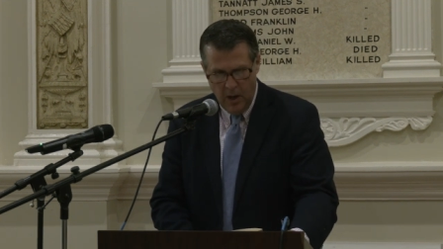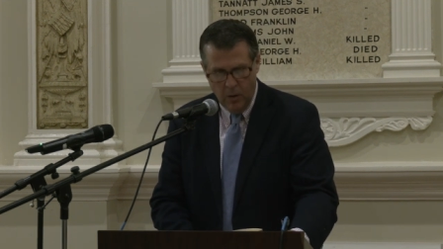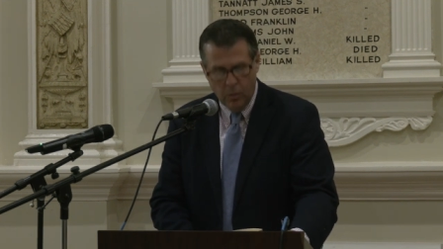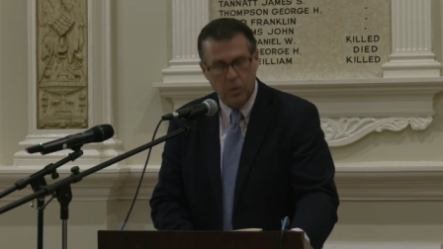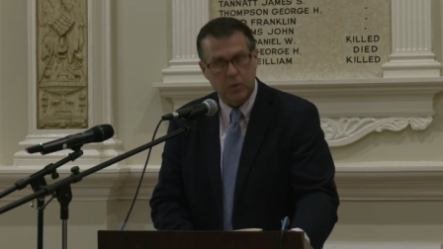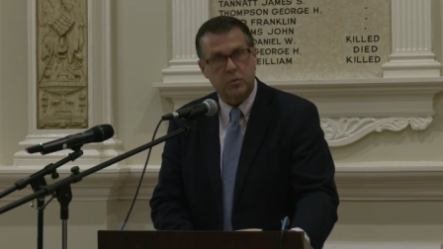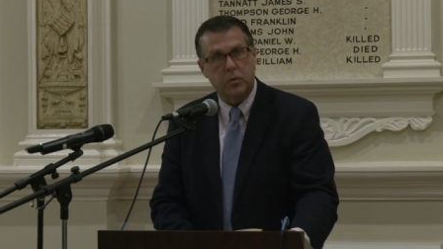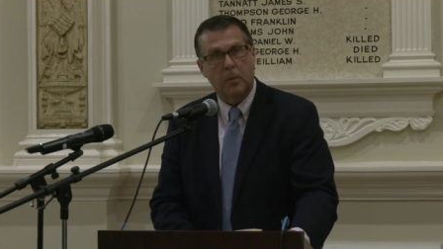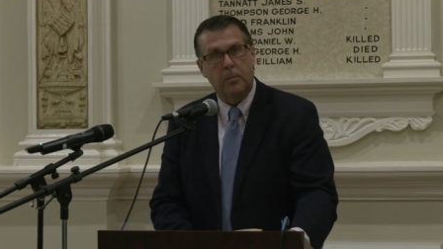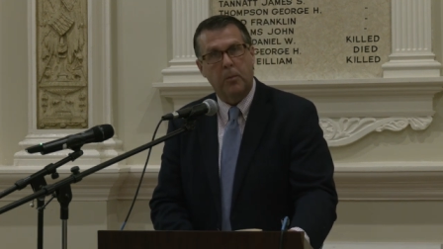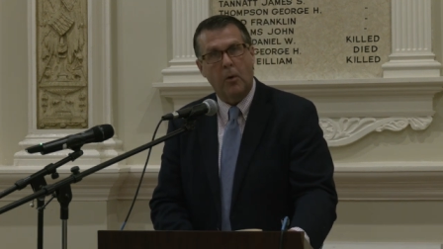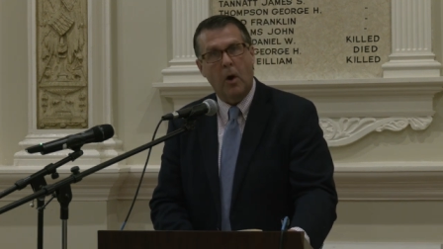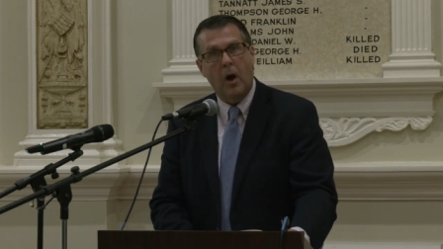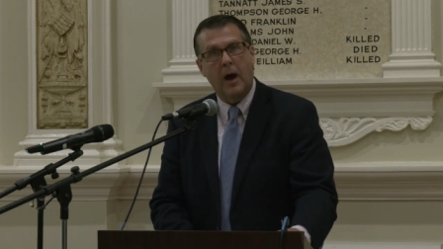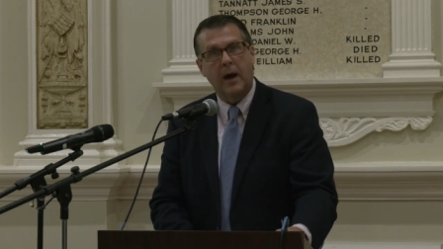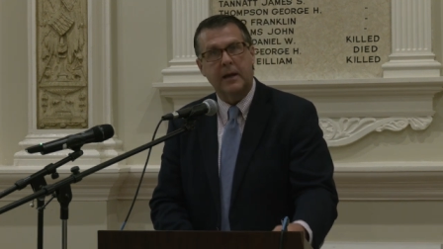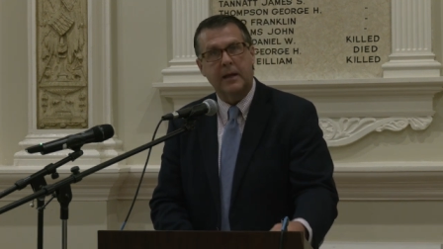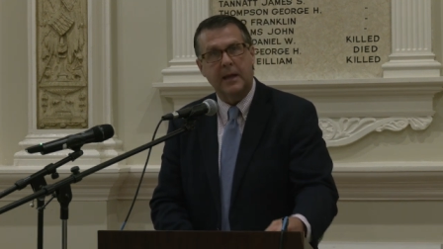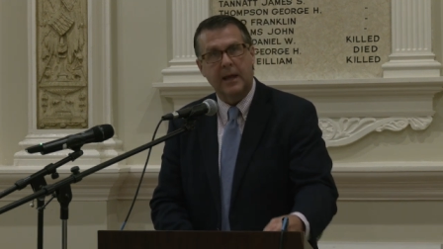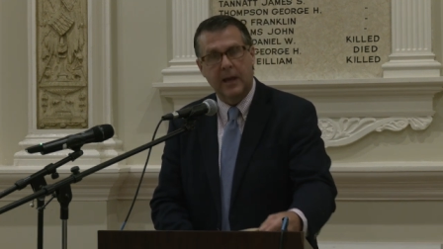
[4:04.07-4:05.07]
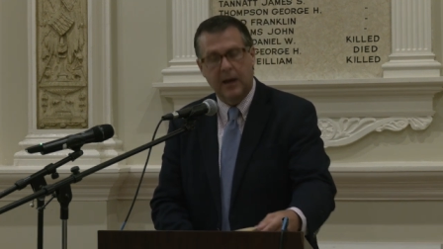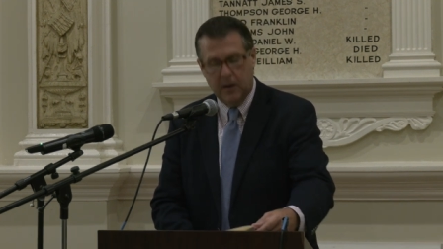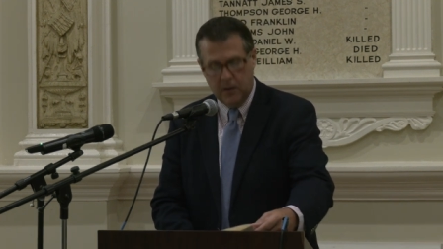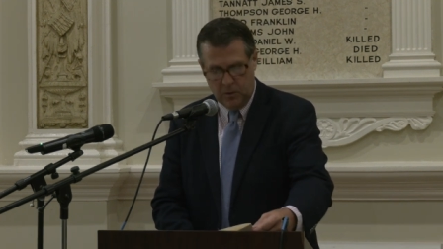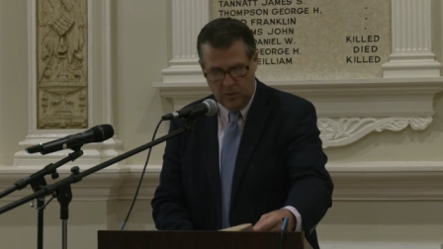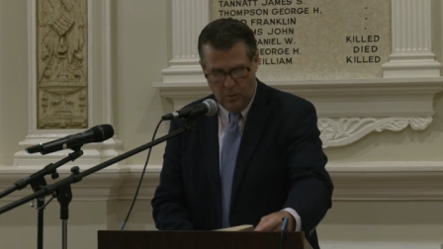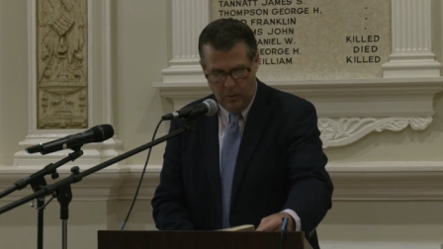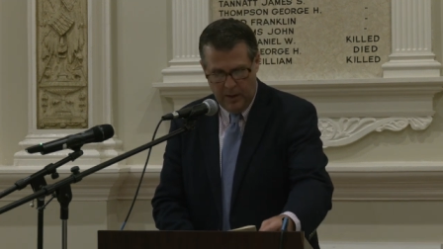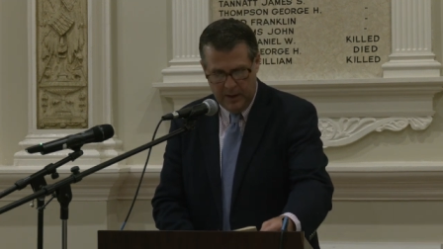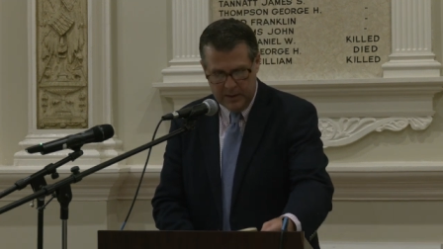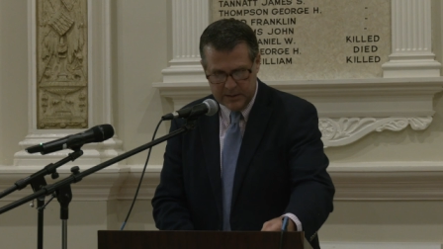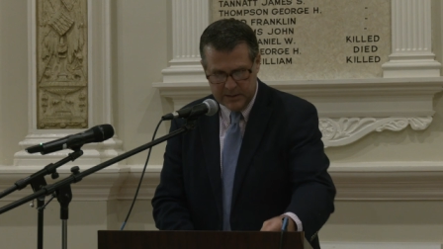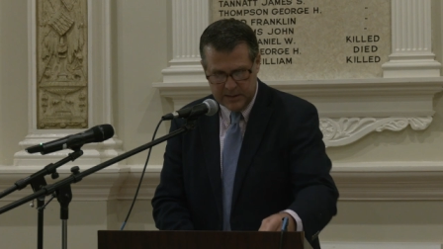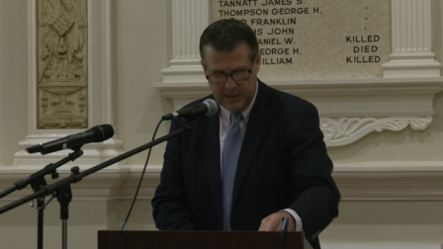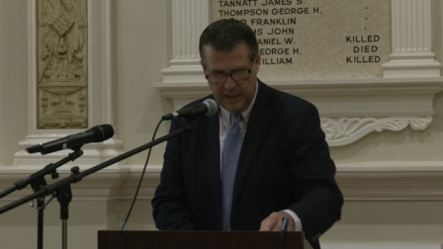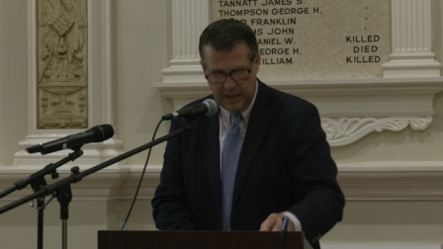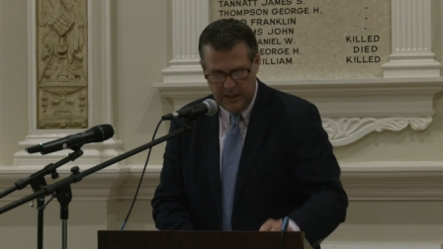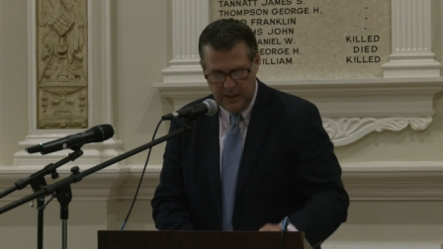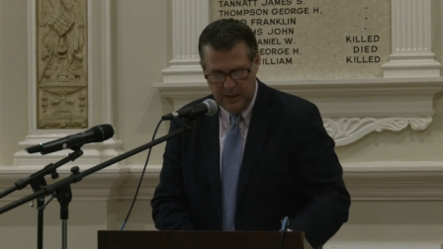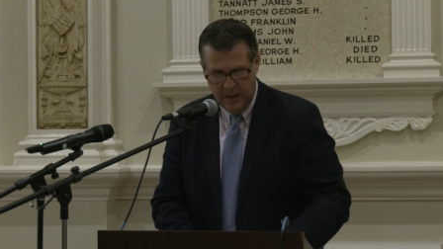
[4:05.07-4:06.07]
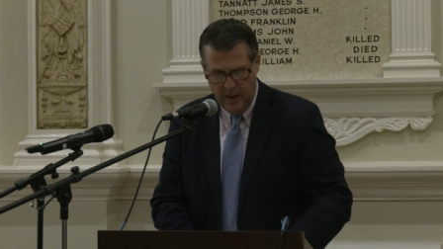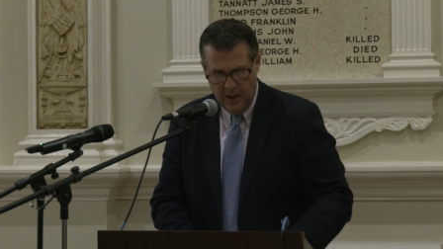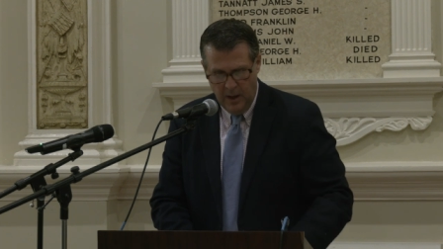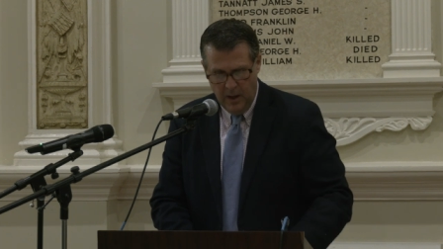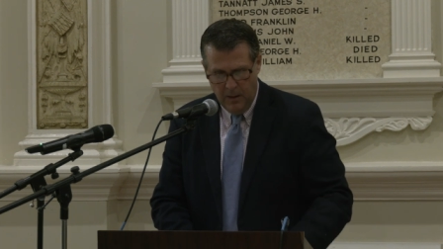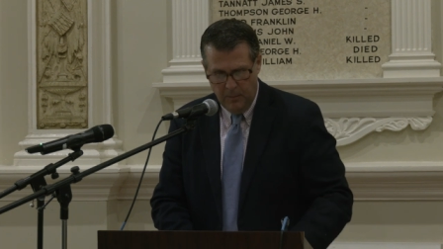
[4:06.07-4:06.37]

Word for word: which were brought here to our city